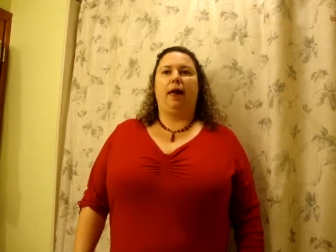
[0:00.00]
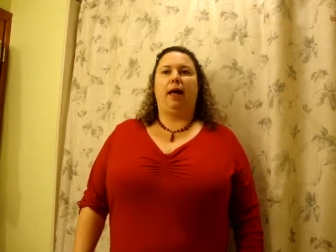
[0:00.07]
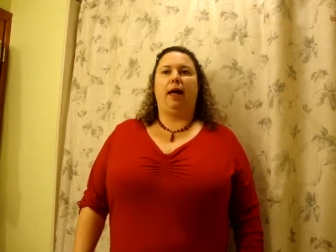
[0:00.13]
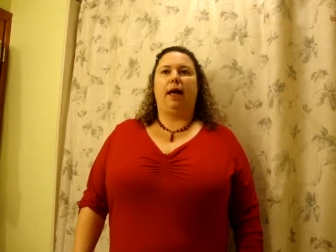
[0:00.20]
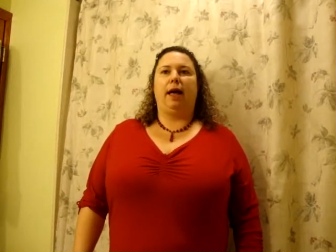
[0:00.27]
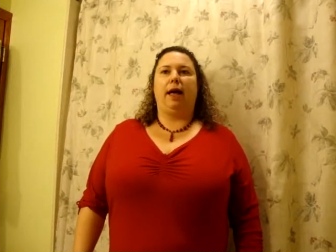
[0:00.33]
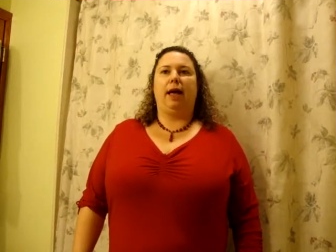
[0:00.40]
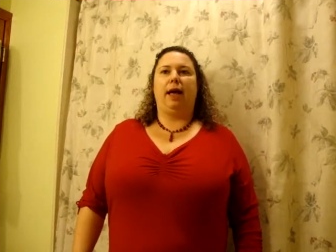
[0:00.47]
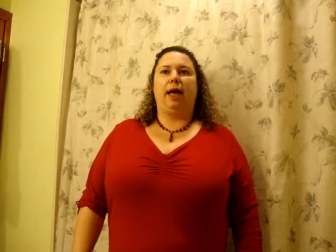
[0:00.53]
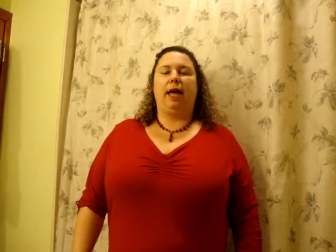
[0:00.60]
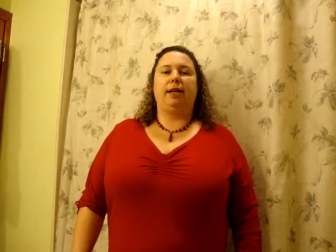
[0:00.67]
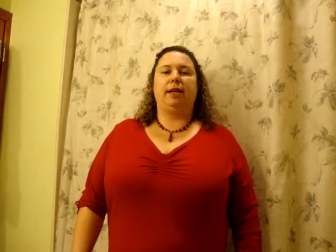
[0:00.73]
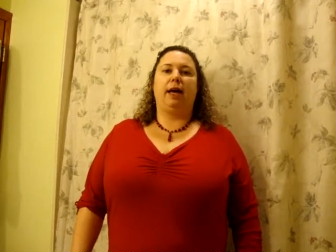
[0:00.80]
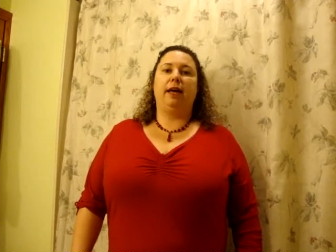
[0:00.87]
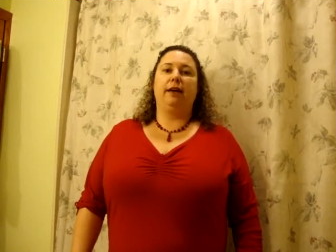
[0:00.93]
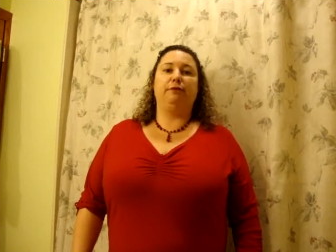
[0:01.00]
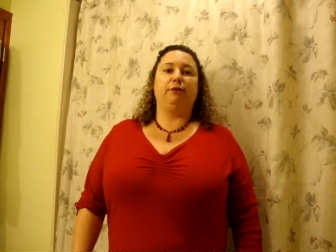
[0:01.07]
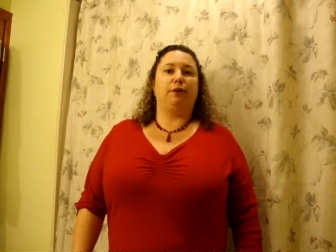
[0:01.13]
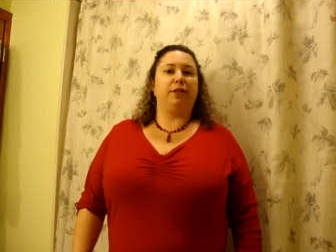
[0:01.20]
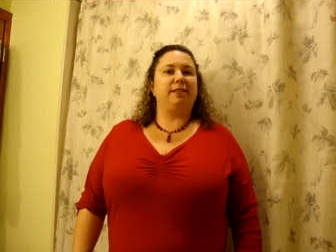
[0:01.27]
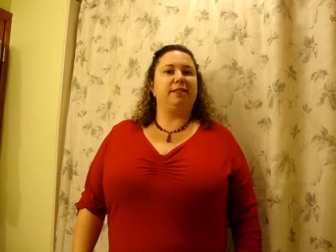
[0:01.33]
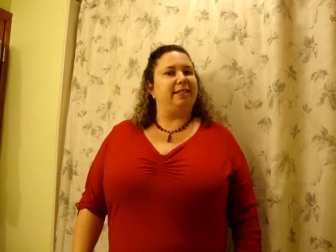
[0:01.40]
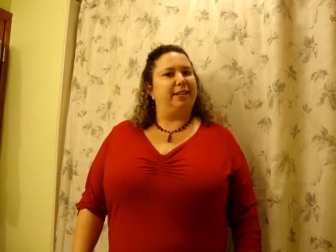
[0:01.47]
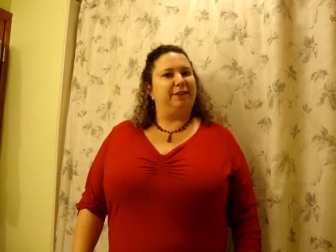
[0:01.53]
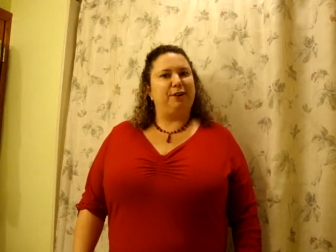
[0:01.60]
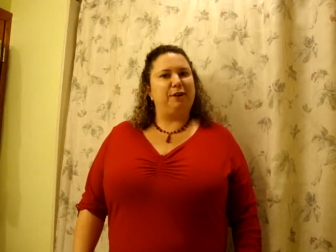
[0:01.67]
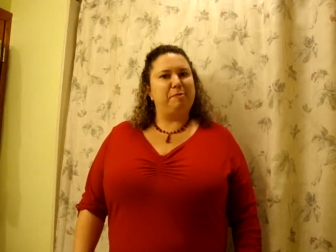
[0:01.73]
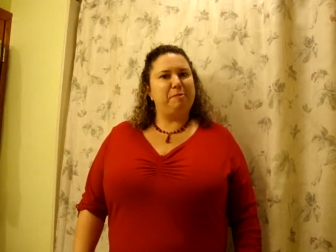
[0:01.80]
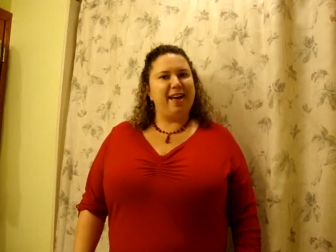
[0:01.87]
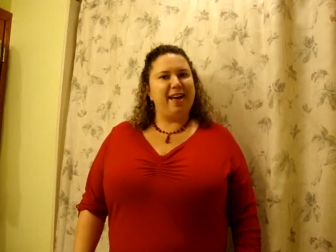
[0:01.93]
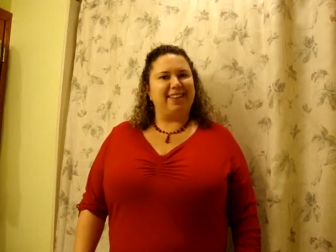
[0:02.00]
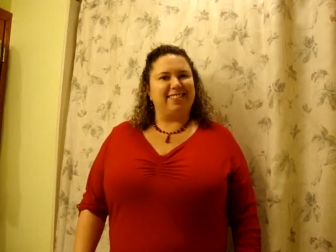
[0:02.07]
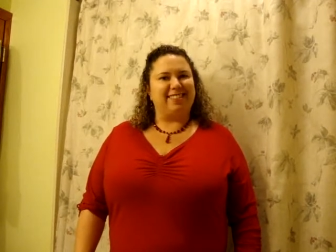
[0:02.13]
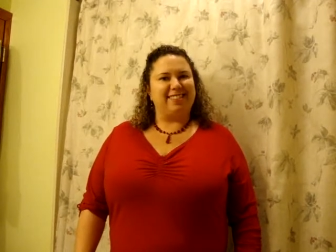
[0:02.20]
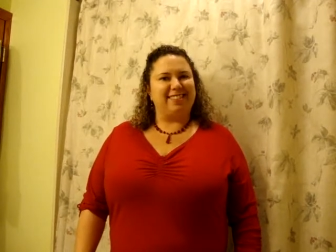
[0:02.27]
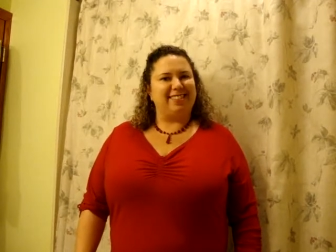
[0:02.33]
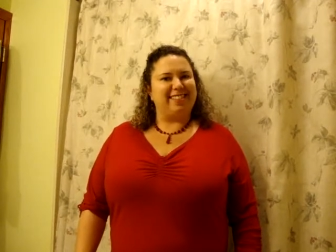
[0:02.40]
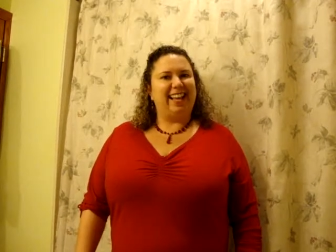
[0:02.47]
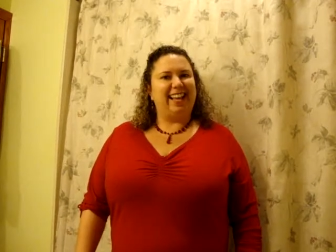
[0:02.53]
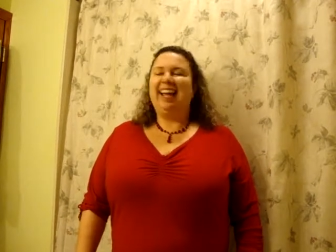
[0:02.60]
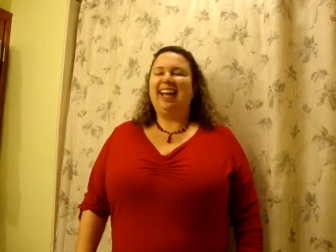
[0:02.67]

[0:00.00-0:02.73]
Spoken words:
and I have lost 0 pounds.